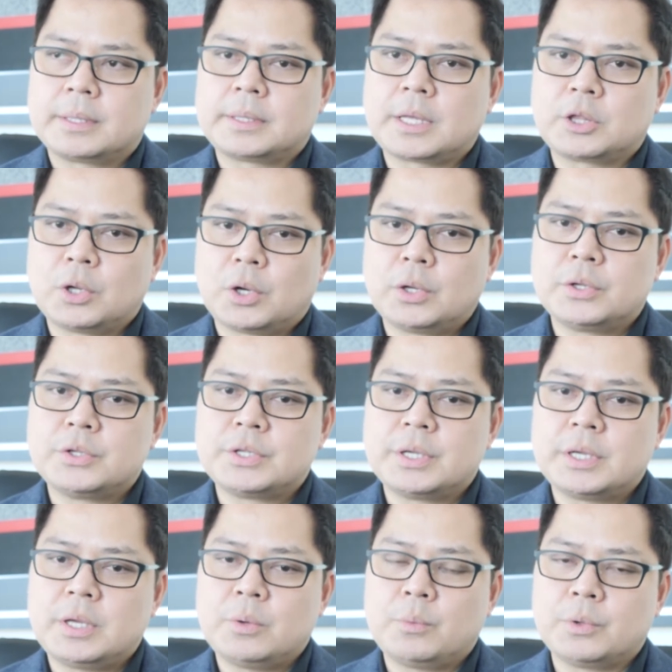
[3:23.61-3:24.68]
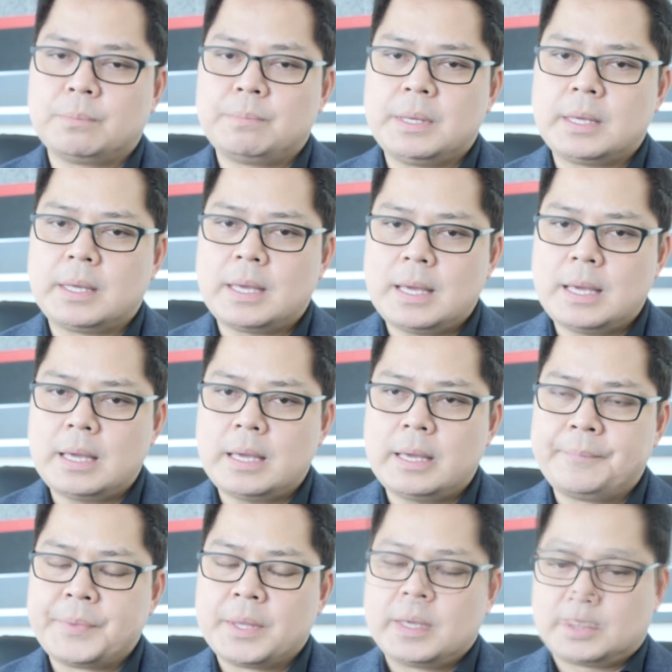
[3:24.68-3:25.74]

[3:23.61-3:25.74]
The technology would be key